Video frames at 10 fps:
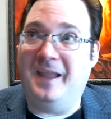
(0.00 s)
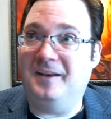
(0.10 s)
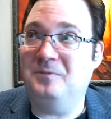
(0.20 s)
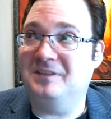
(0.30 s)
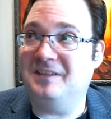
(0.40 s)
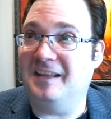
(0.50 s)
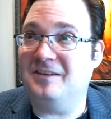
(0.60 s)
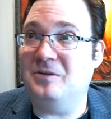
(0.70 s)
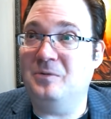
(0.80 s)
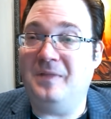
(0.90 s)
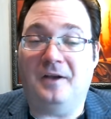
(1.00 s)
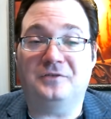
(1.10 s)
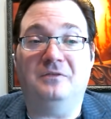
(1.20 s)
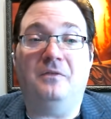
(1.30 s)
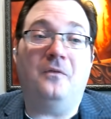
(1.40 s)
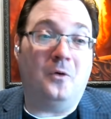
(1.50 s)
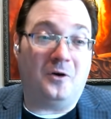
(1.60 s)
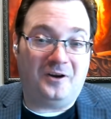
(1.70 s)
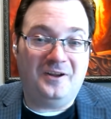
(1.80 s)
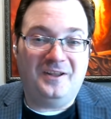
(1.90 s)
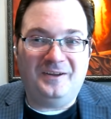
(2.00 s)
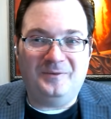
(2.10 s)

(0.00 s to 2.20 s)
Man, it was like 2004